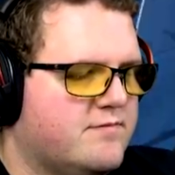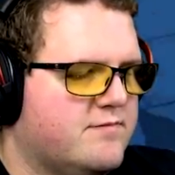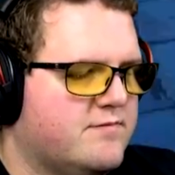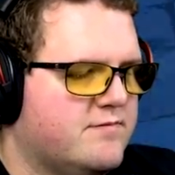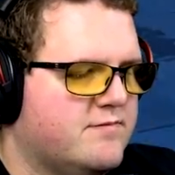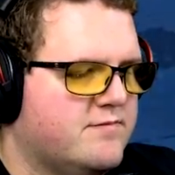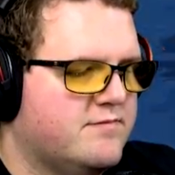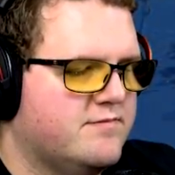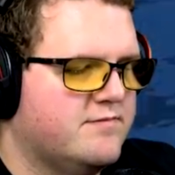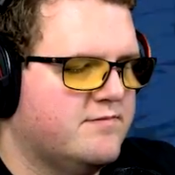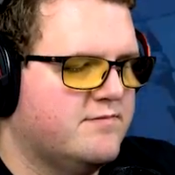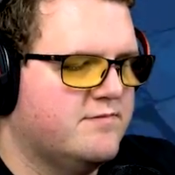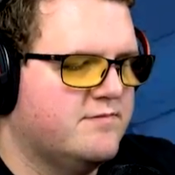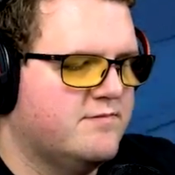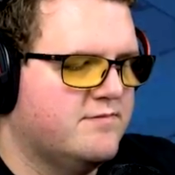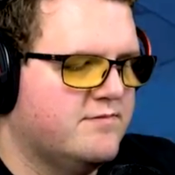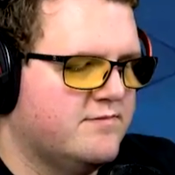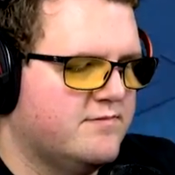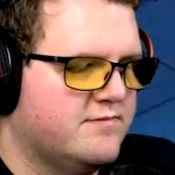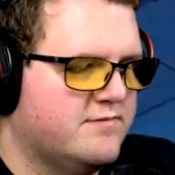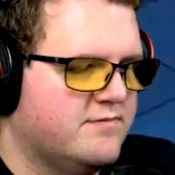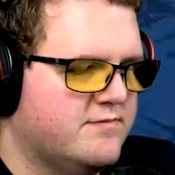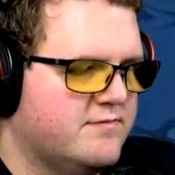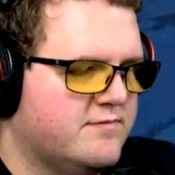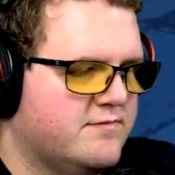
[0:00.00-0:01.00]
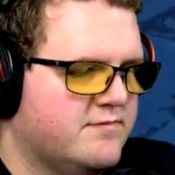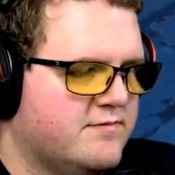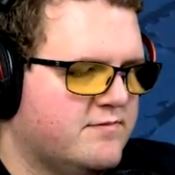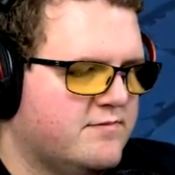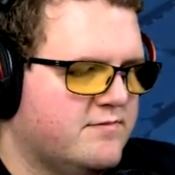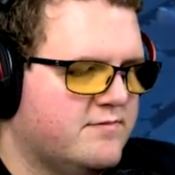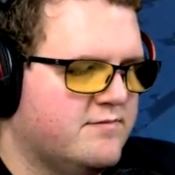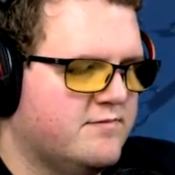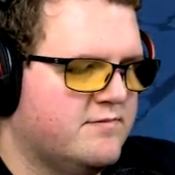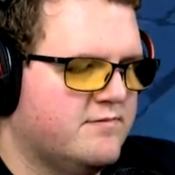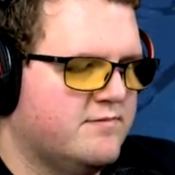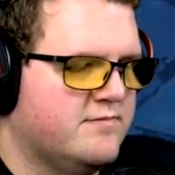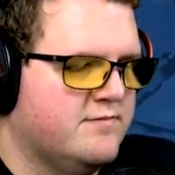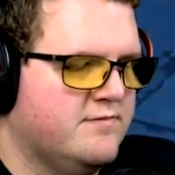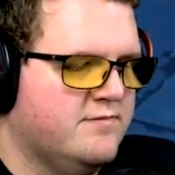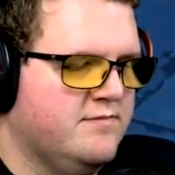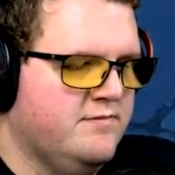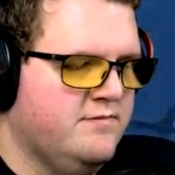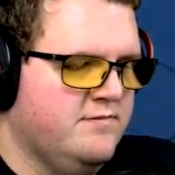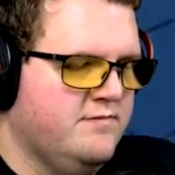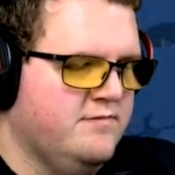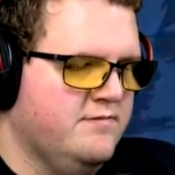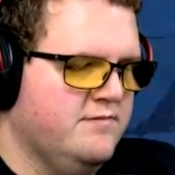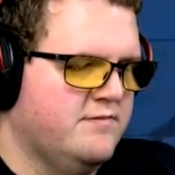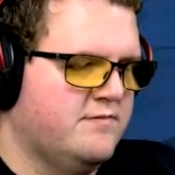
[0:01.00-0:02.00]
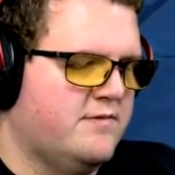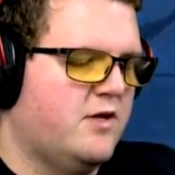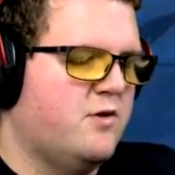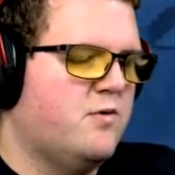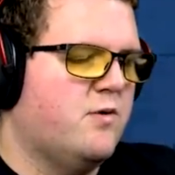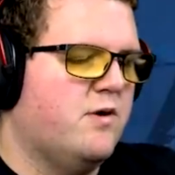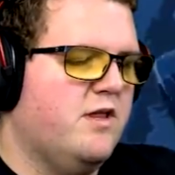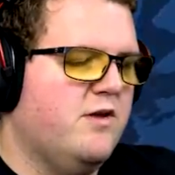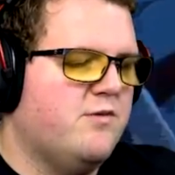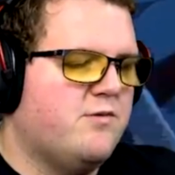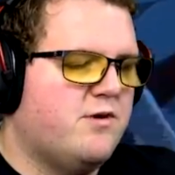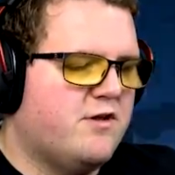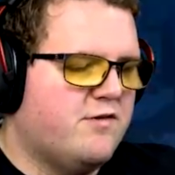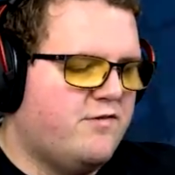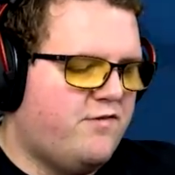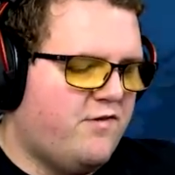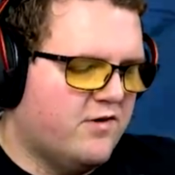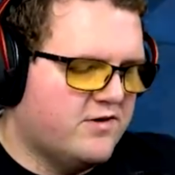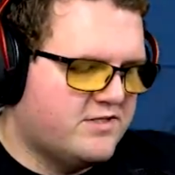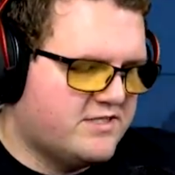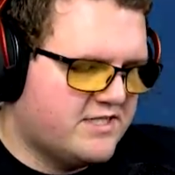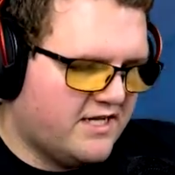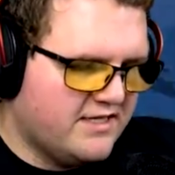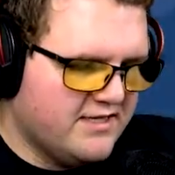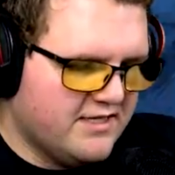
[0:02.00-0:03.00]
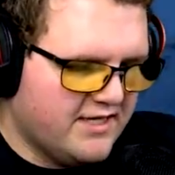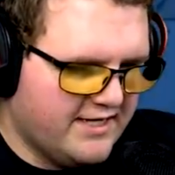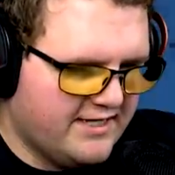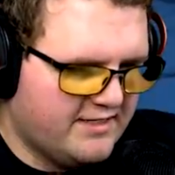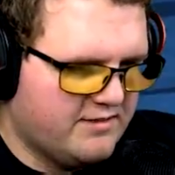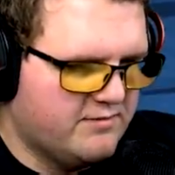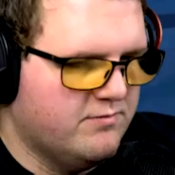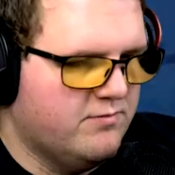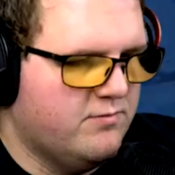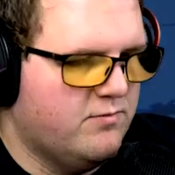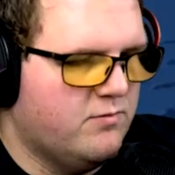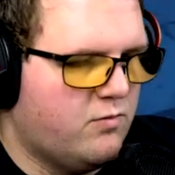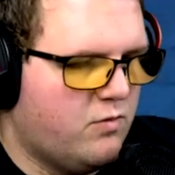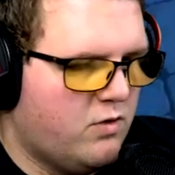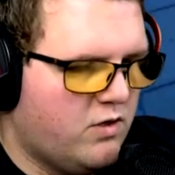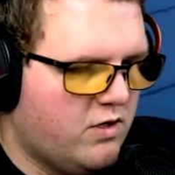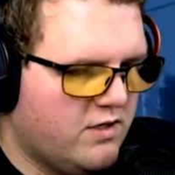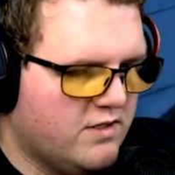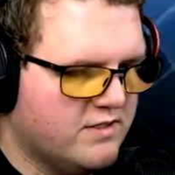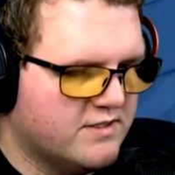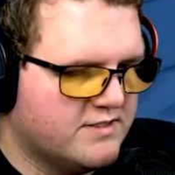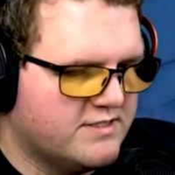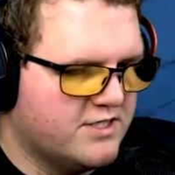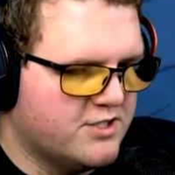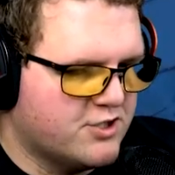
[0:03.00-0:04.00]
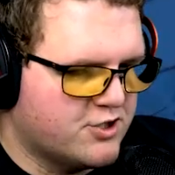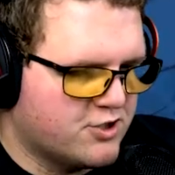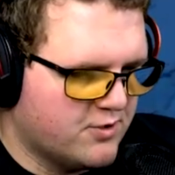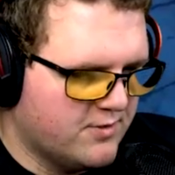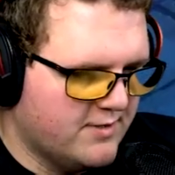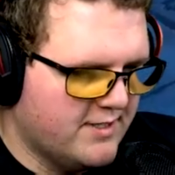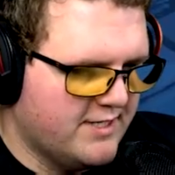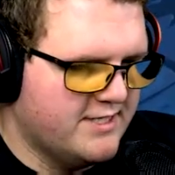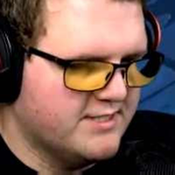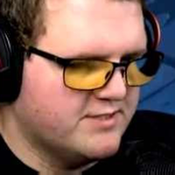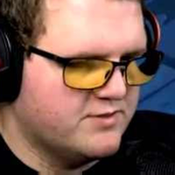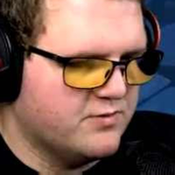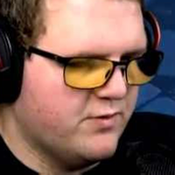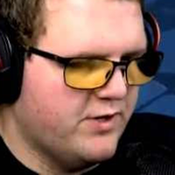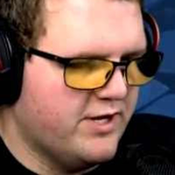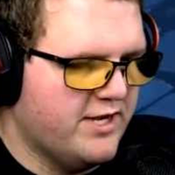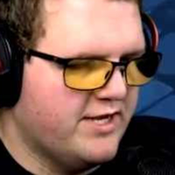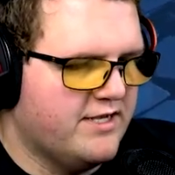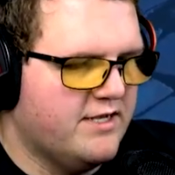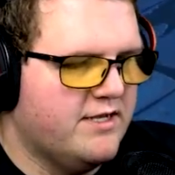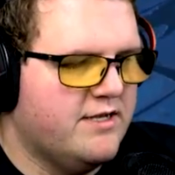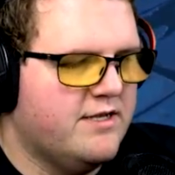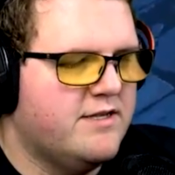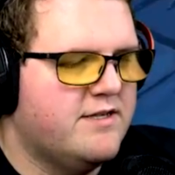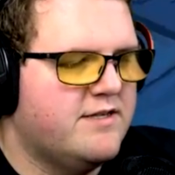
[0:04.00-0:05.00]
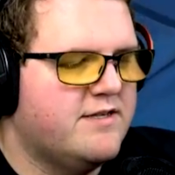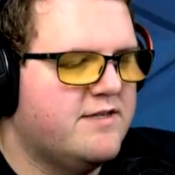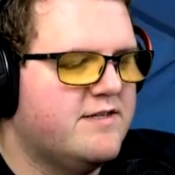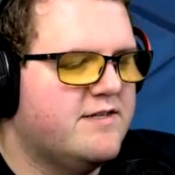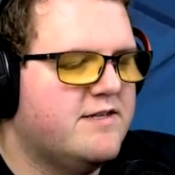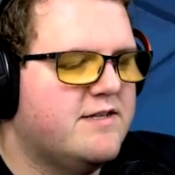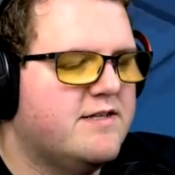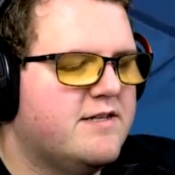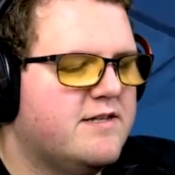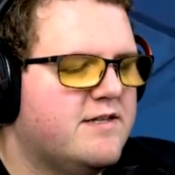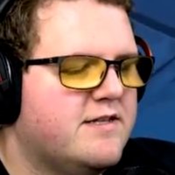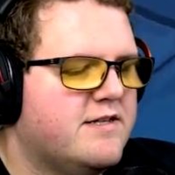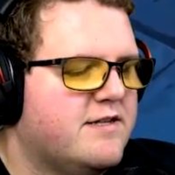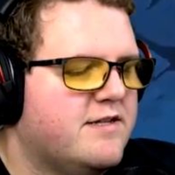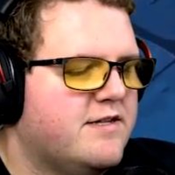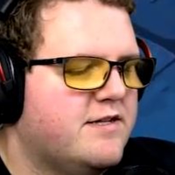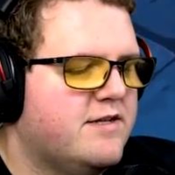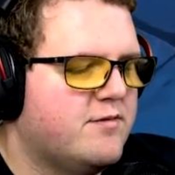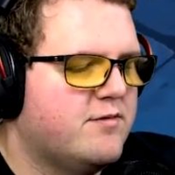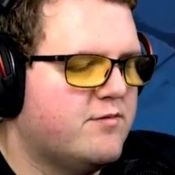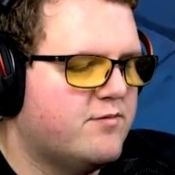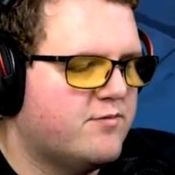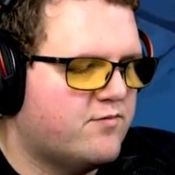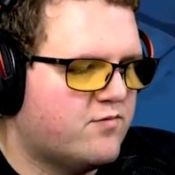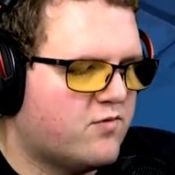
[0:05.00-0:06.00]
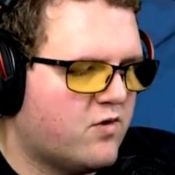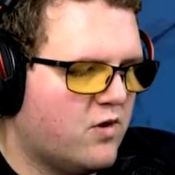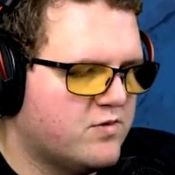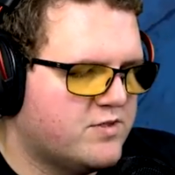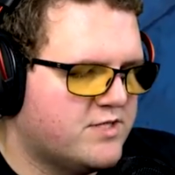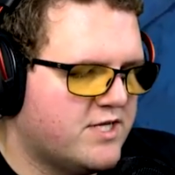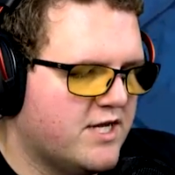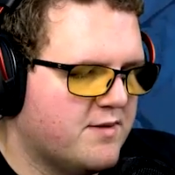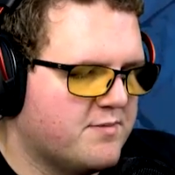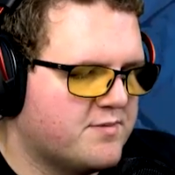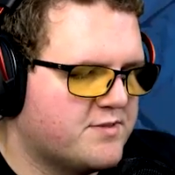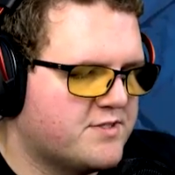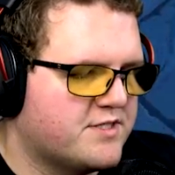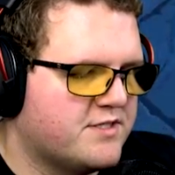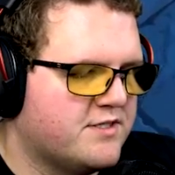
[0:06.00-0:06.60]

I saw it. Hmm. You really want to focus on, like, walls and trees, Wade yeah. pro tips.